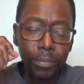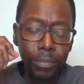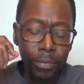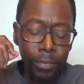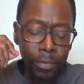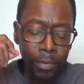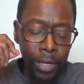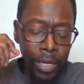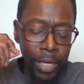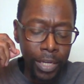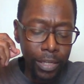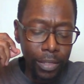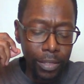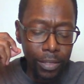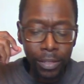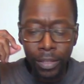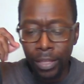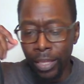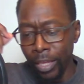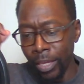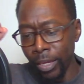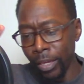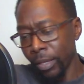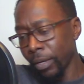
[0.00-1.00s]
right?
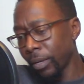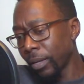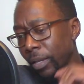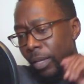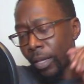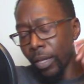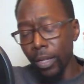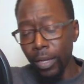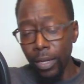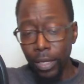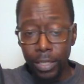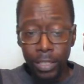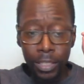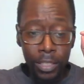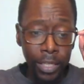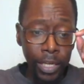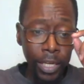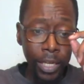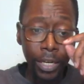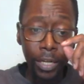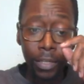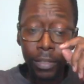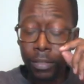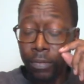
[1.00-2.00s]
Again, like I
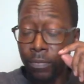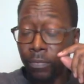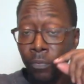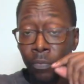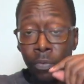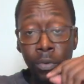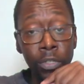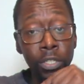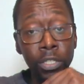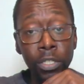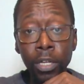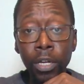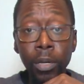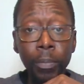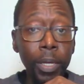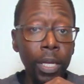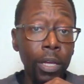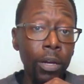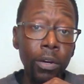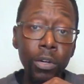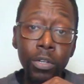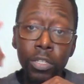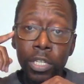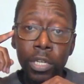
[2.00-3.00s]
said, for some, it
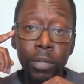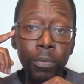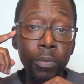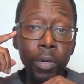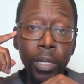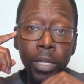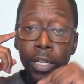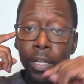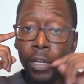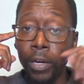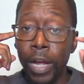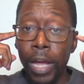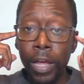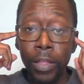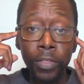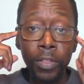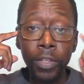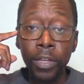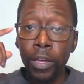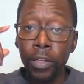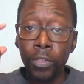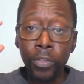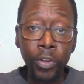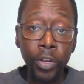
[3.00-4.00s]
goes in one ear, out
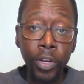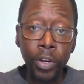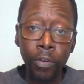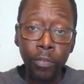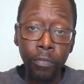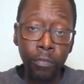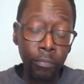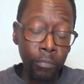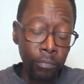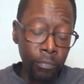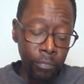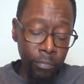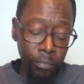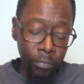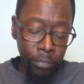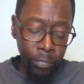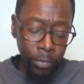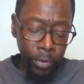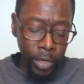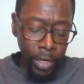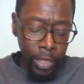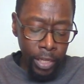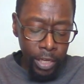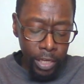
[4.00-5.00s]
the other ear.
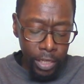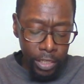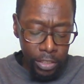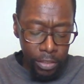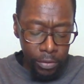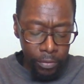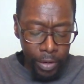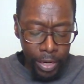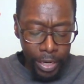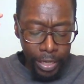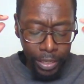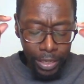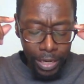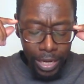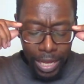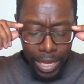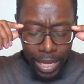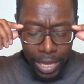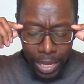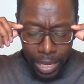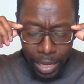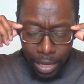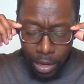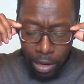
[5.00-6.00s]
Pretty easy, right?
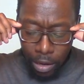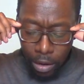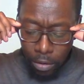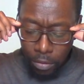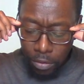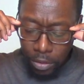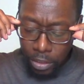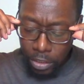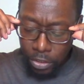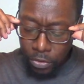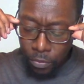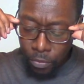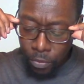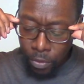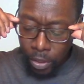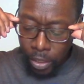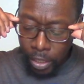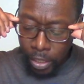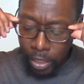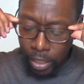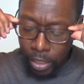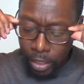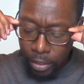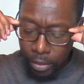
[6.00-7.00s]
How does
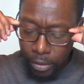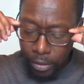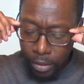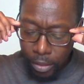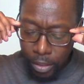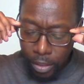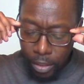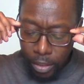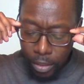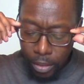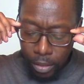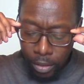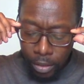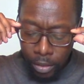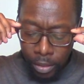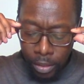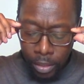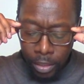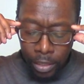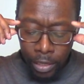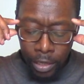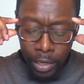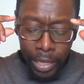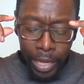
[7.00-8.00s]
one
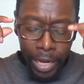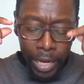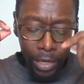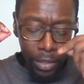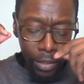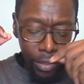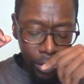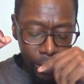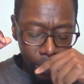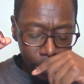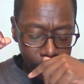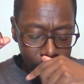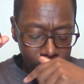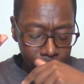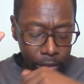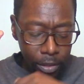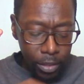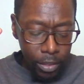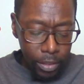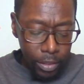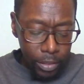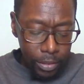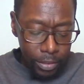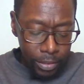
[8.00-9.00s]
neglect
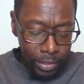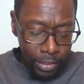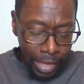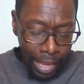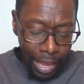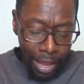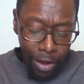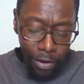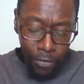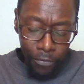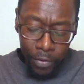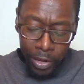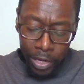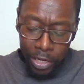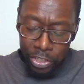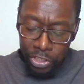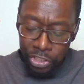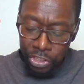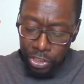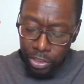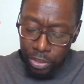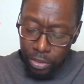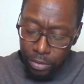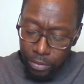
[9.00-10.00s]

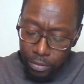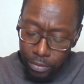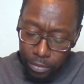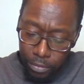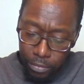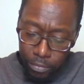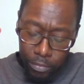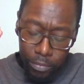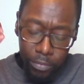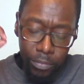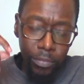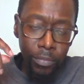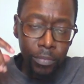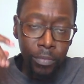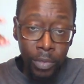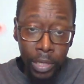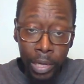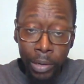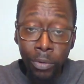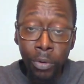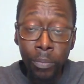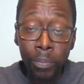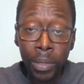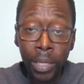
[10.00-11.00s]
salvation?
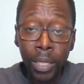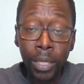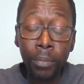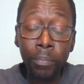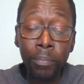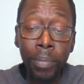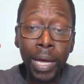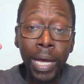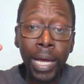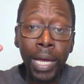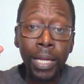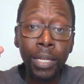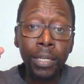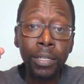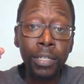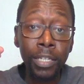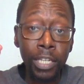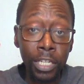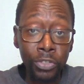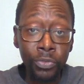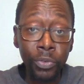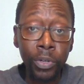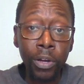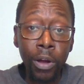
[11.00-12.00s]
That would be by
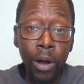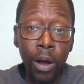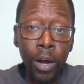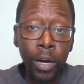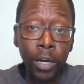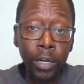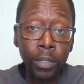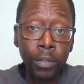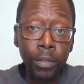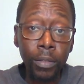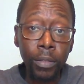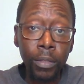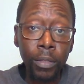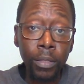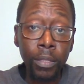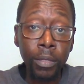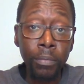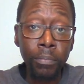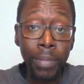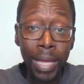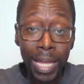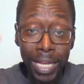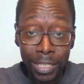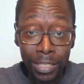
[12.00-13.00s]
disregarding the
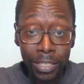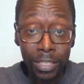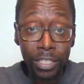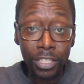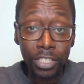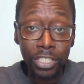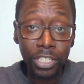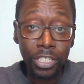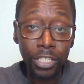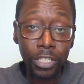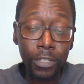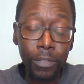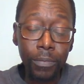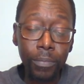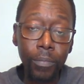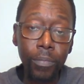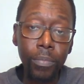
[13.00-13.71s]
message.